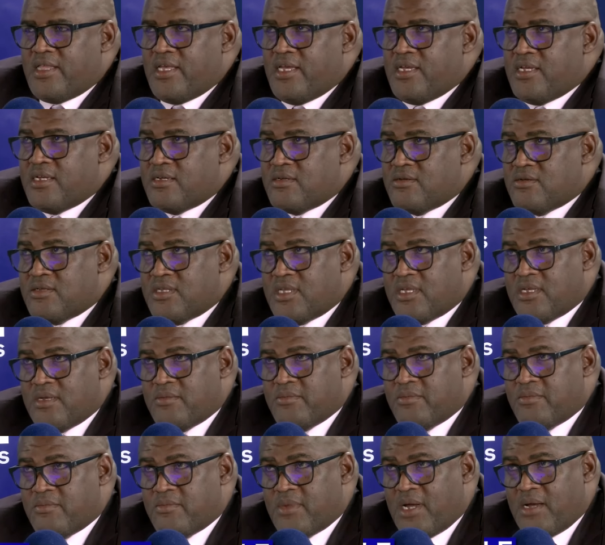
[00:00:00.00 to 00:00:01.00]
think
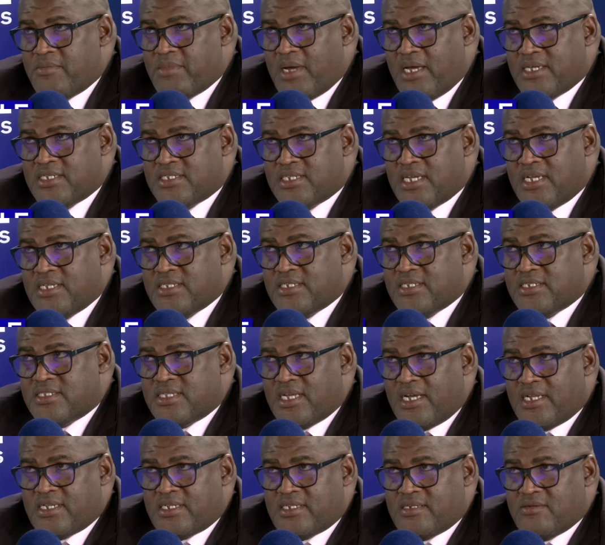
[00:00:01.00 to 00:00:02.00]
my sense is
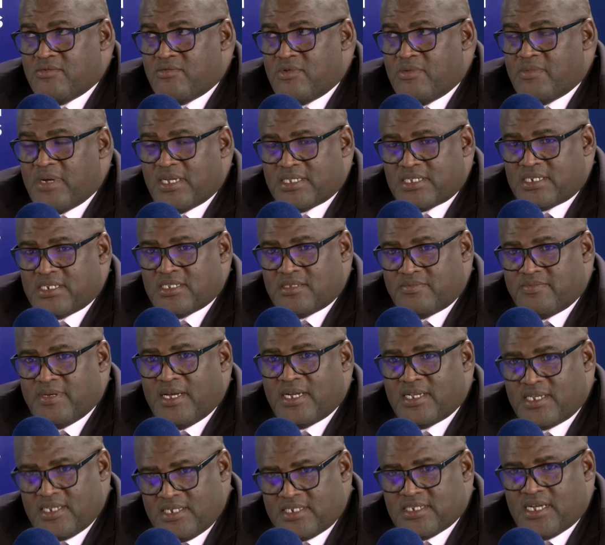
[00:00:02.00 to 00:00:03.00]
that we must
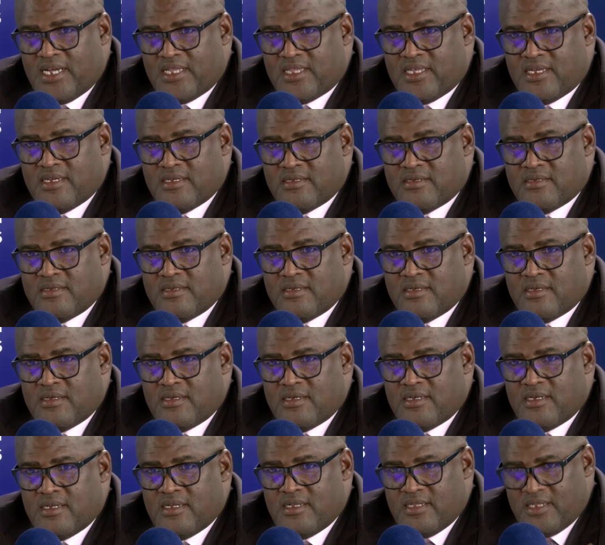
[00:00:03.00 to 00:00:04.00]
respect each other
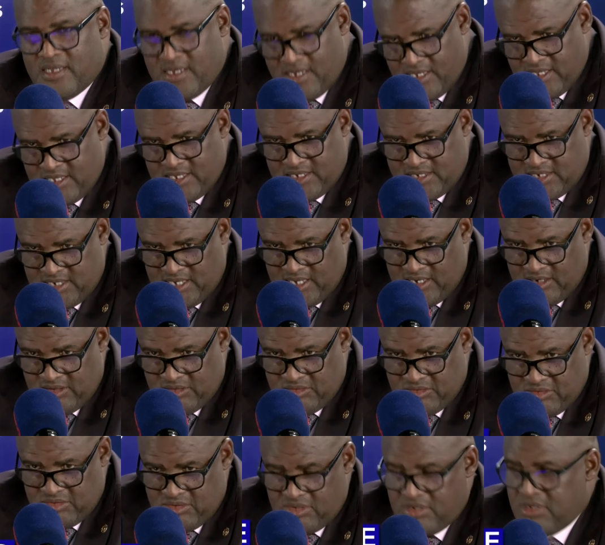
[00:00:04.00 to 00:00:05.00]
in the
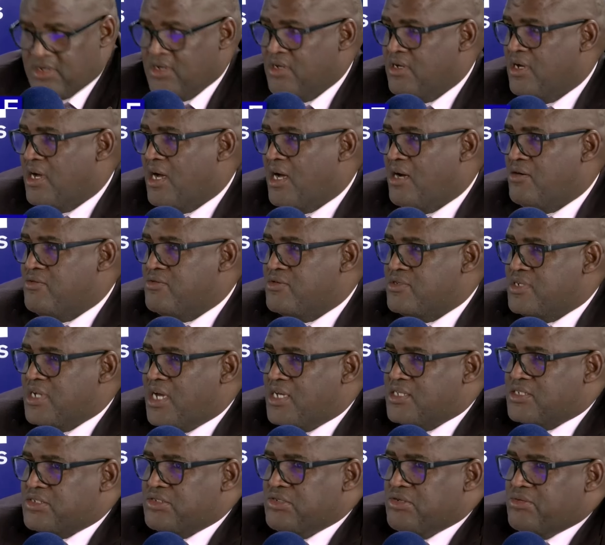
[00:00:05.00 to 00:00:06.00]
GNU. I would
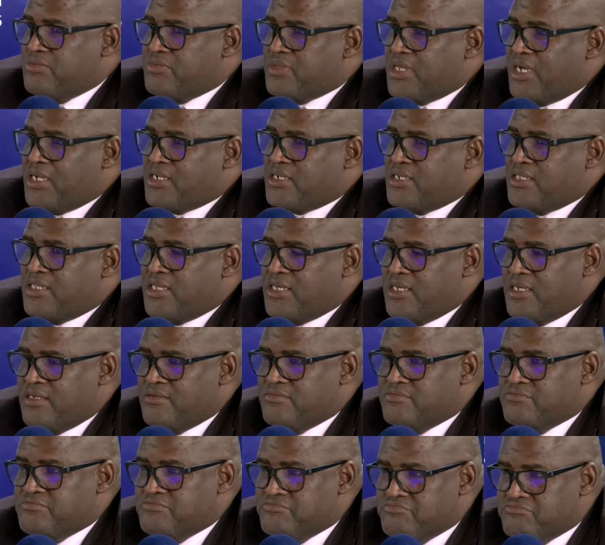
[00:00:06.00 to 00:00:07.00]
assume that
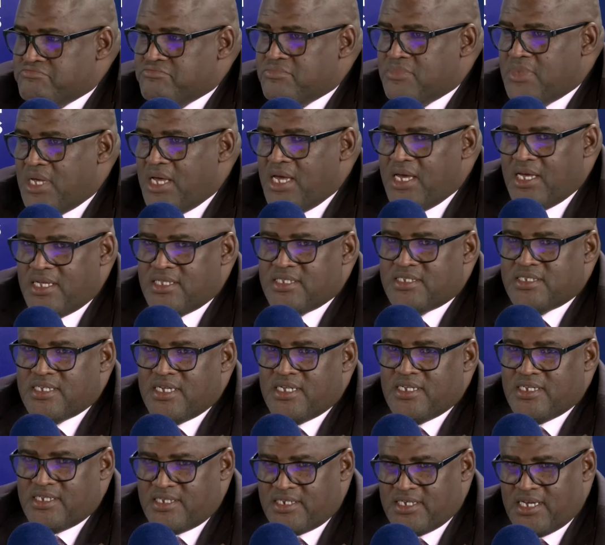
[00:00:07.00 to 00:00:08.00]
the ANC
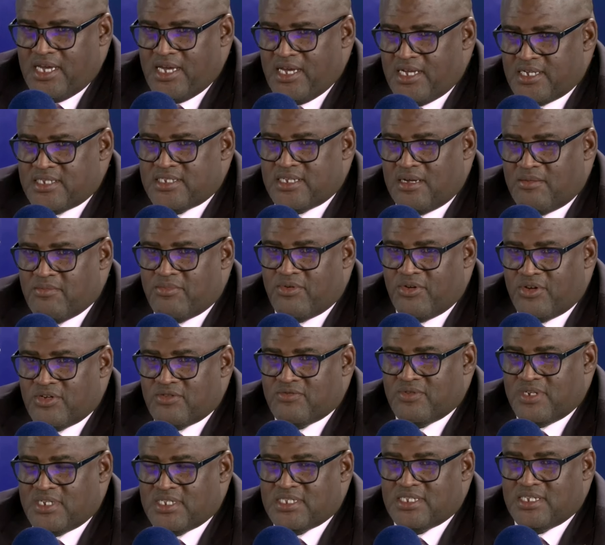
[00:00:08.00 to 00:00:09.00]
and DA at some point
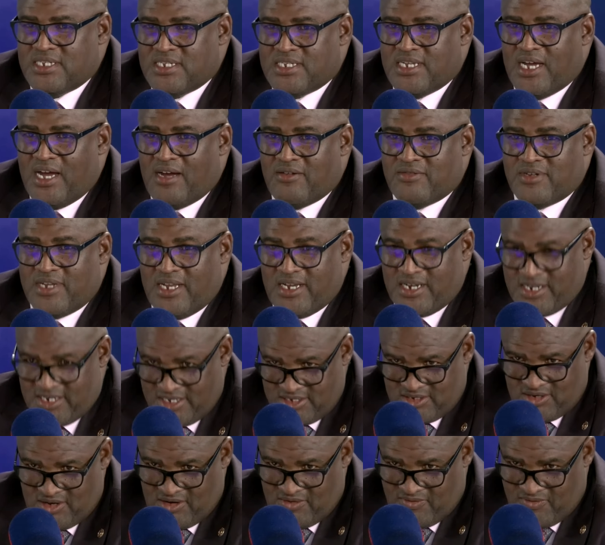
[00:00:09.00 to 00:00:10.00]
will sit down and
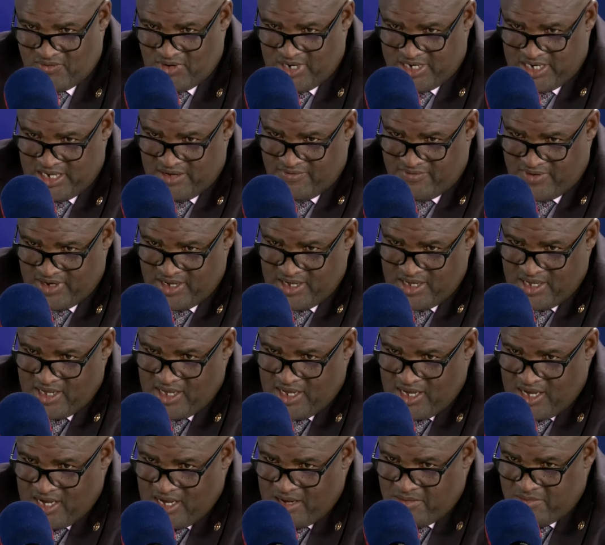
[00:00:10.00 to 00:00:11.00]
resolve whatever.
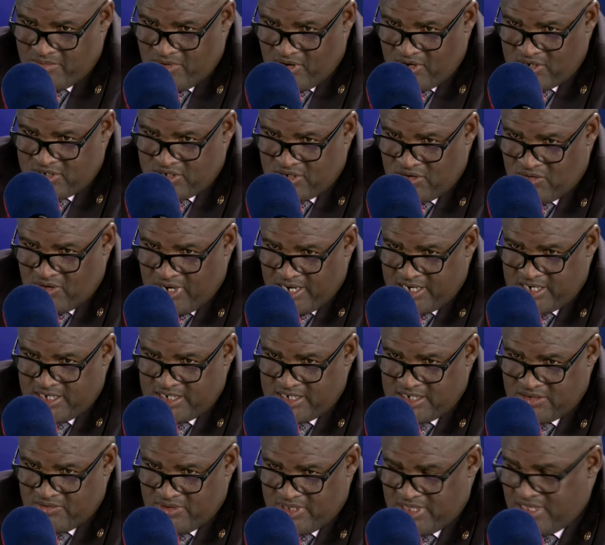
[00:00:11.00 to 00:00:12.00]
I'm also
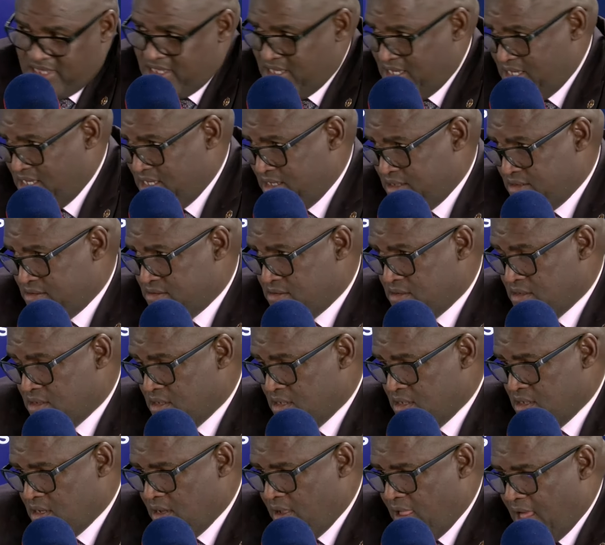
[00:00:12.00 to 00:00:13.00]
worried with the
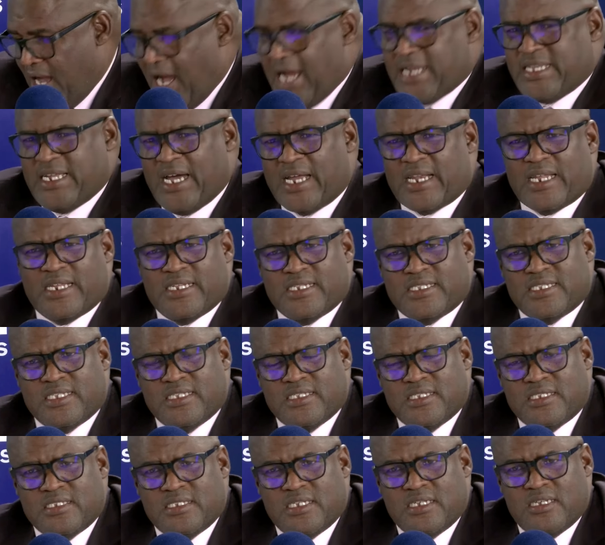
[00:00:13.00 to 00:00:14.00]

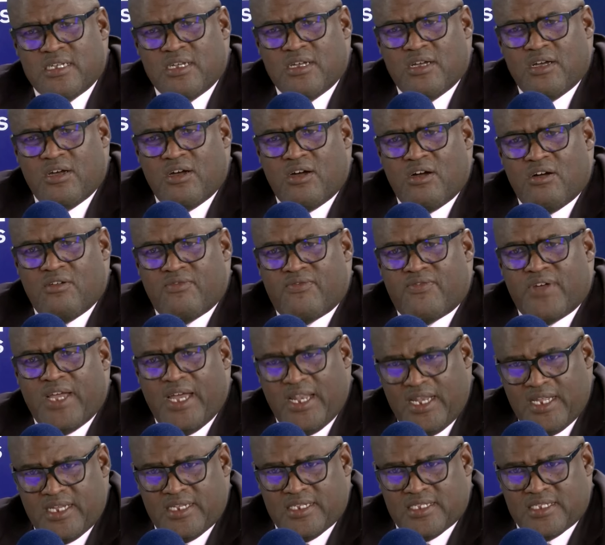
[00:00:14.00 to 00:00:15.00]
utterances of
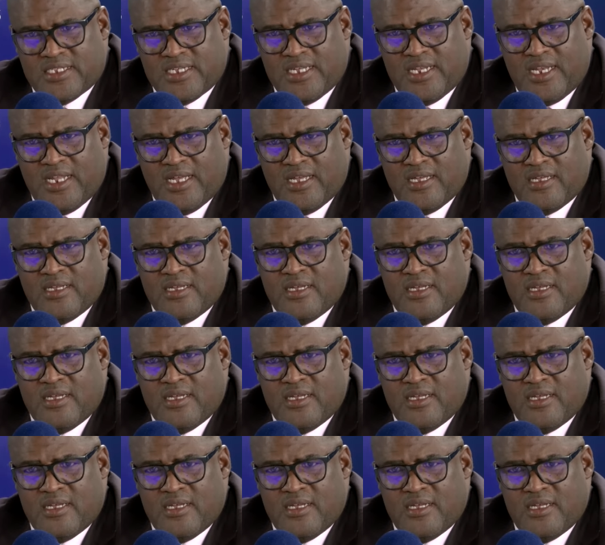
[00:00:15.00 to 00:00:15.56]
Helen Zille